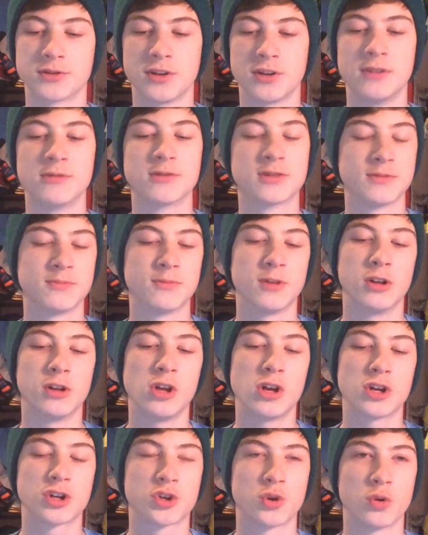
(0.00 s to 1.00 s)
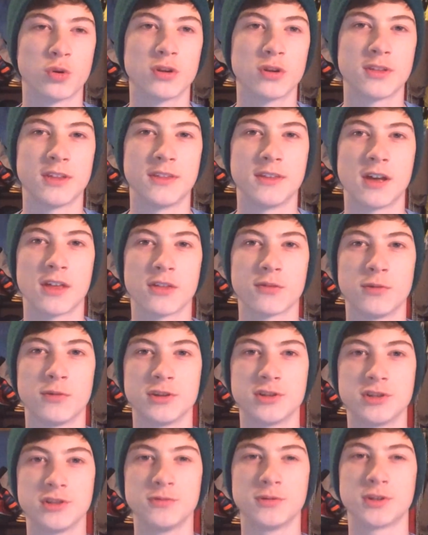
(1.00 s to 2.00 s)
It was a lot shorter than the other
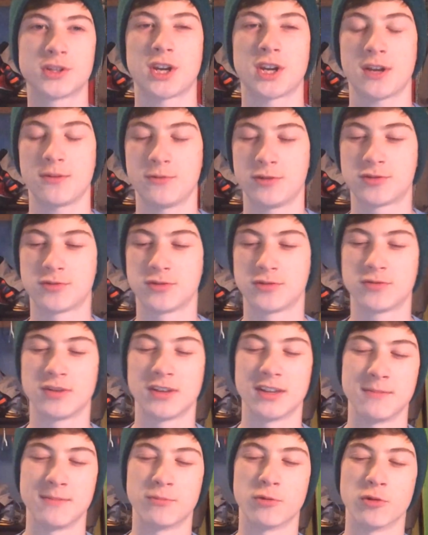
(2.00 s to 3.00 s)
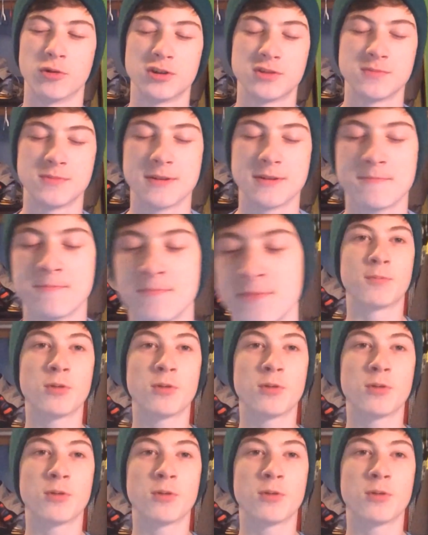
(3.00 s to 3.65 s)
one too, which was really important to me.